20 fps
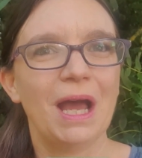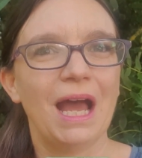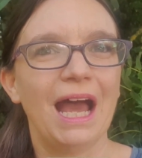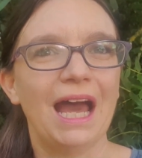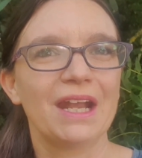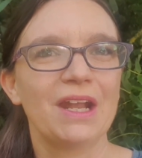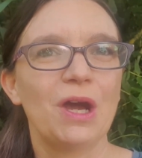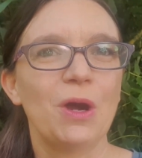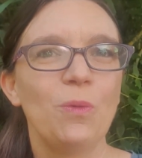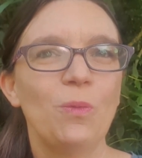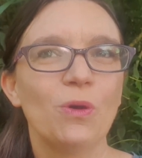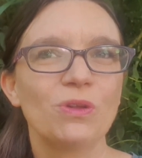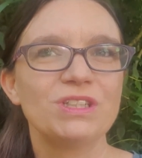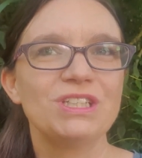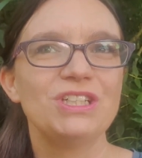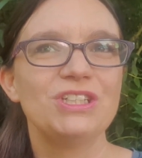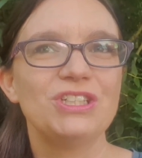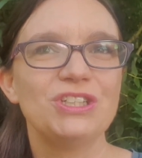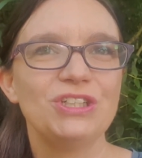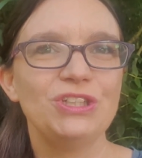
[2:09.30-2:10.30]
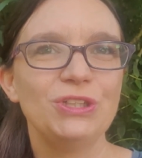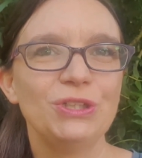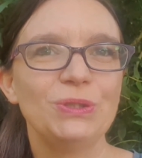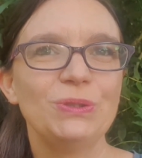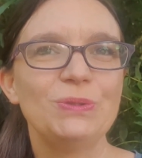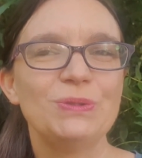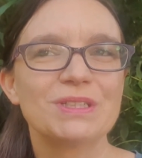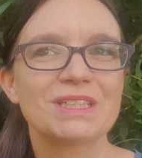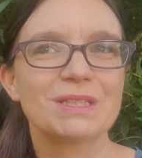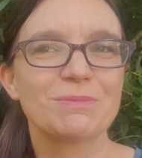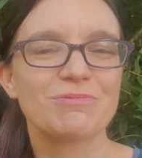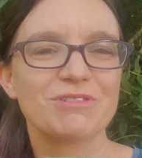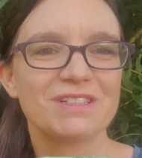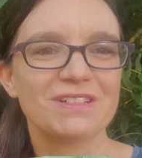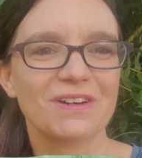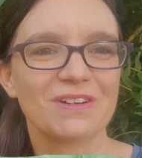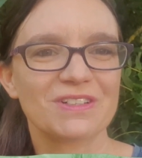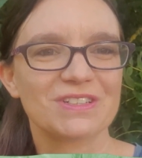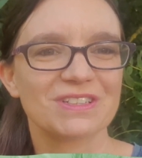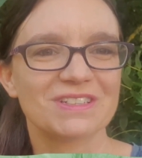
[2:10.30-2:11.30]
And I wanted to use the
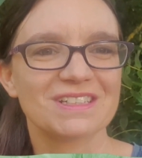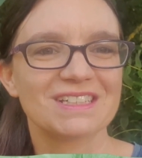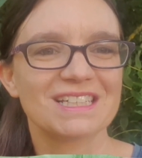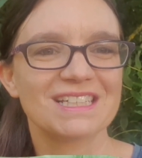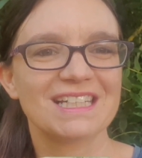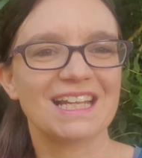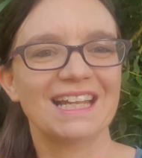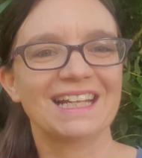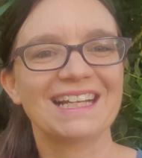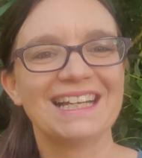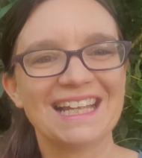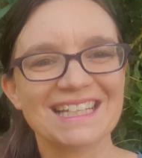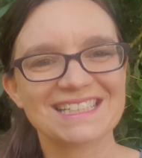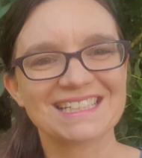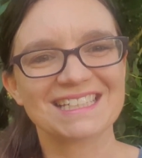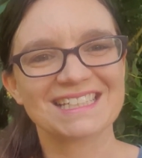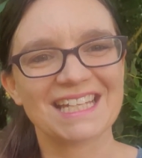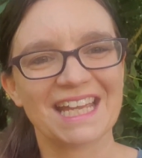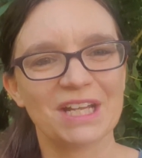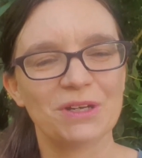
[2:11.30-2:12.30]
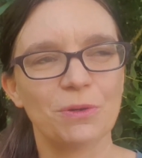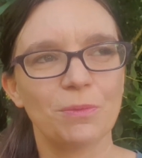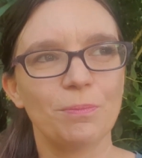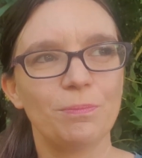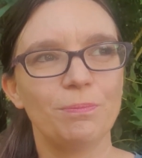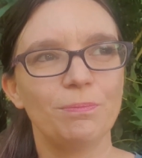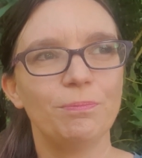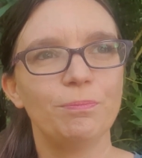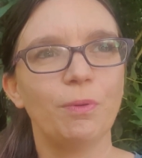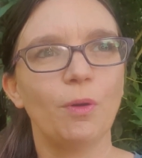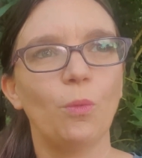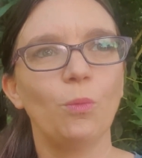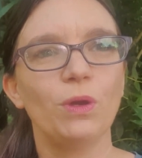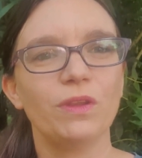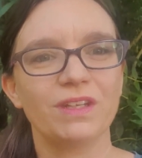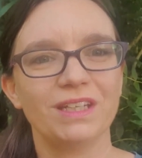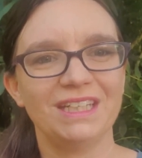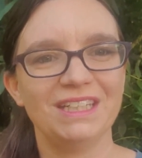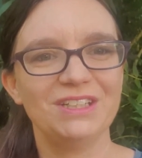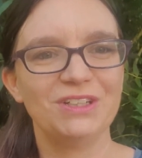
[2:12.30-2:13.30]
production to tell a classic tale, but
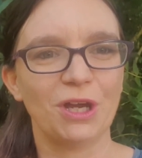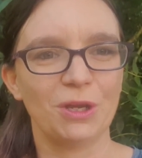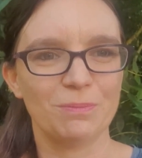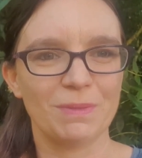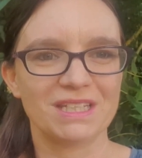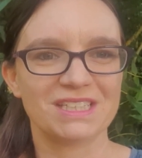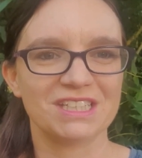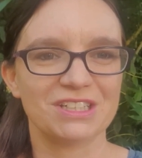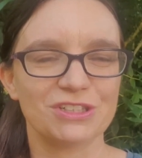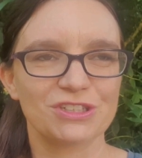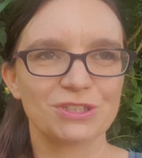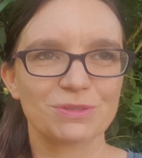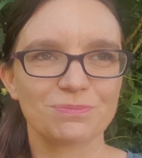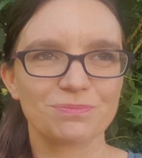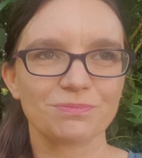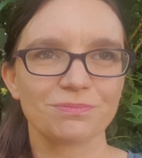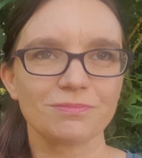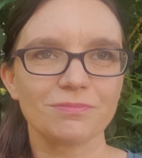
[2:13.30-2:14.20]
with an eco message.